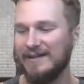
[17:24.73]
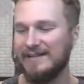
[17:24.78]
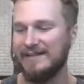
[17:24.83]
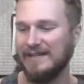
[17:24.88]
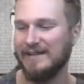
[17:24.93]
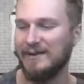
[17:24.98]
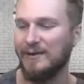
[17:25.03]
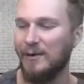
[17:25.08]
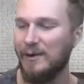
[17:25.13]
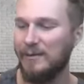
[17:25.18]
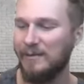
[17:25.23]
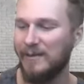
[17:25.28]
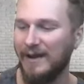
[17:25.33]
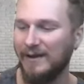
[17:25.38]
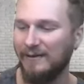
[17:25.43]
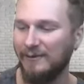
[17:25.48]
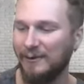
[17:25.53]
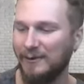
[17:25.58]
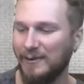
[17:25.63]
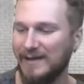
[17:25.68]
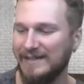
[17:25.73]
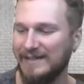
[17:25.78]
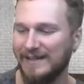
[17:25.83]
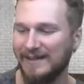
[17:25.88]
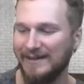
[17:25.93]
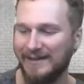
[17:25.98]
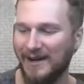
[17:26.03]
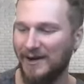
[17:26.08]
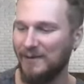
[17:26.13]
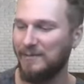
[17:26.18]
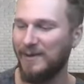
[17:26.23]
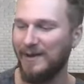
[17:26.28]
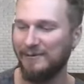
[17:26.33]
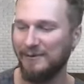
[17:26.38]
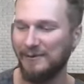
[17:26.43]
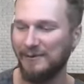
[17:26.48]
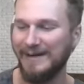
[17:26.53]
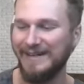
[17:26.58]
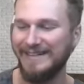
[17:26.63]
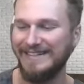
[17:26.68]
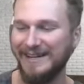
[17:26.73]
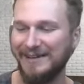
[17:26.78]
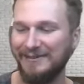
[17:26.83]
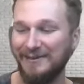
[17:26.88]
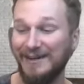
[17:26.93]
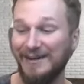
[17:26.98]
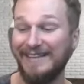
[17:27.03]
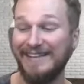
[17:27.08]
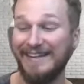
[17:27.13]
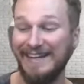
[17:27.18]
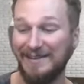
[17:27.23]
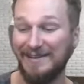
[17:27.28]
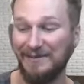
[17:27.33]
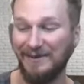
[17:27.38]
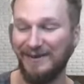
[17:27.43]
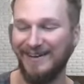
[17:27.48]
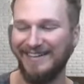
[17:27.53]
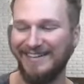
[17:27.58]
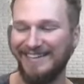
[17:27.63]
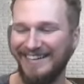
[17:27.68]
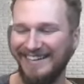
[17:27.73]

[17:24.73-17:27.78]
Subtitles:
Instead of going paying full retail. I don't pay full retail for anything anymore.